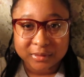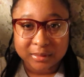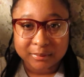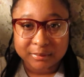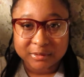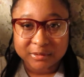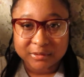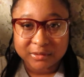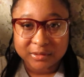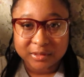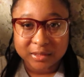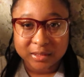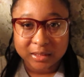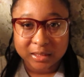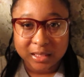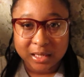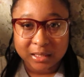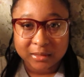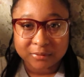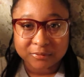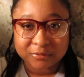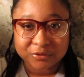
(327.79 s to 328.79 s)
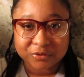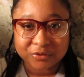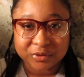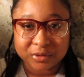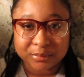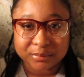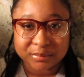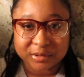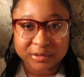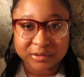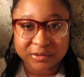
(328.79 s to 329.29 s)
I've been seeing a lot of
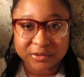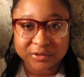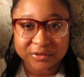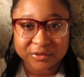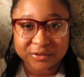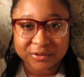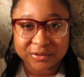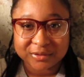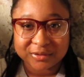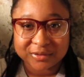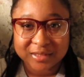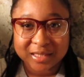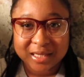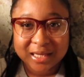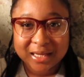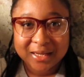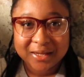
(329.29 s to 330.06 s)
dream positions.